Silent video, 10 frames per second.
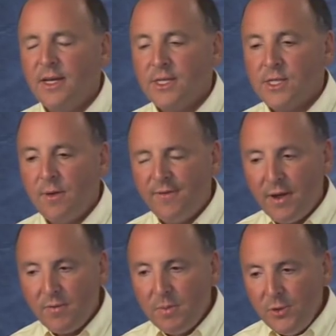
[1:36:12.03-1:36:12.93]
So if I
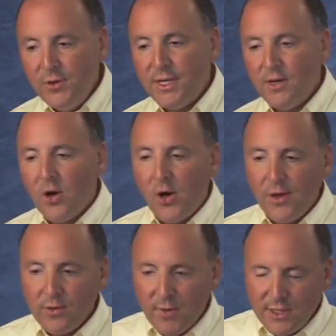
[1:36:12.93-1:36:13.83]
rebooted, all
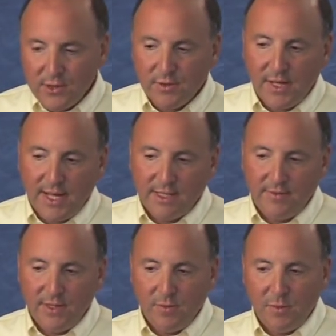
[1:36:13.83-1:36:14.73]
the registry
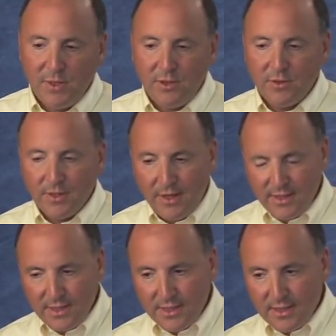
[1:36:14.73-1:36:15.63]
activity would be
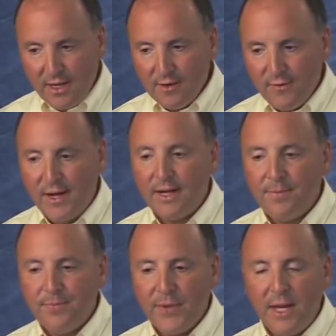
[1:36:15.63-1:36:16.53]
logged to this log file,
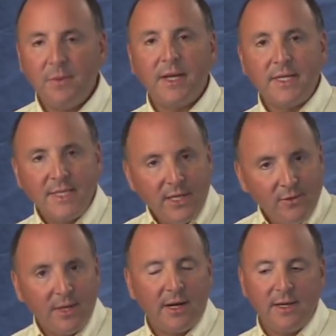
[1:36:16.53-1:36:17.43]
and it would continue
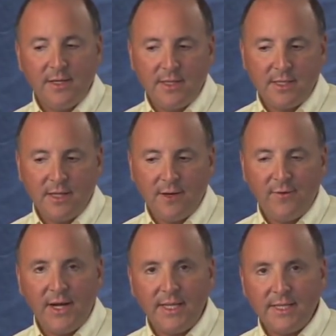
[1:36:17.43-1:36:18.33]
logging to this log
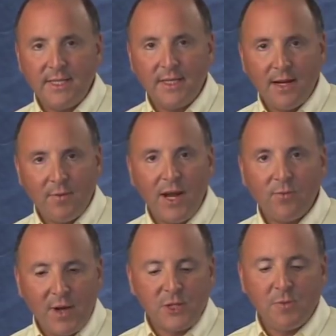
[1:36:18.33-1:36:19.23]
file until I ran
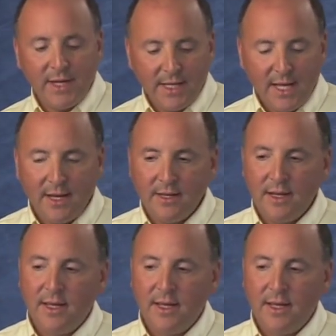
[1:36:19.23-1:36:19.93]
Regmon again.